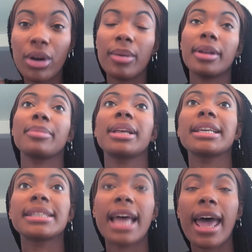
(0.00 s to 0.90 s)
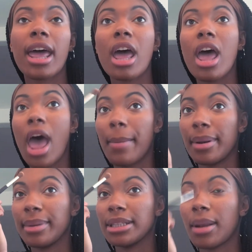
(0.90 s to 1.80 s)
I'm gonna place
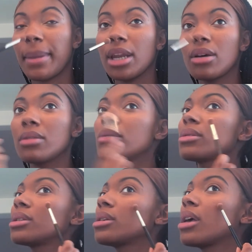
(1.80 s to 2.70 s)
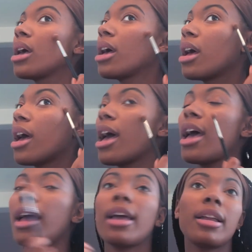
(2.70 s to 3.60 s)
it on my nose
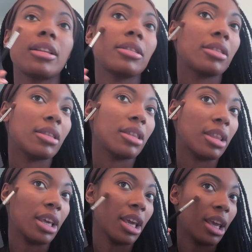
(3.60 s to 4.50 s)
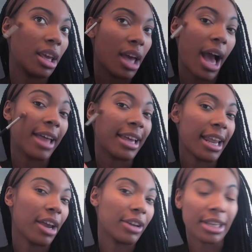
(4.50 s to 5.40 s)
and the highlight
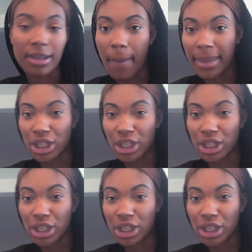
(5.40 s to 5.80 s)
areas on my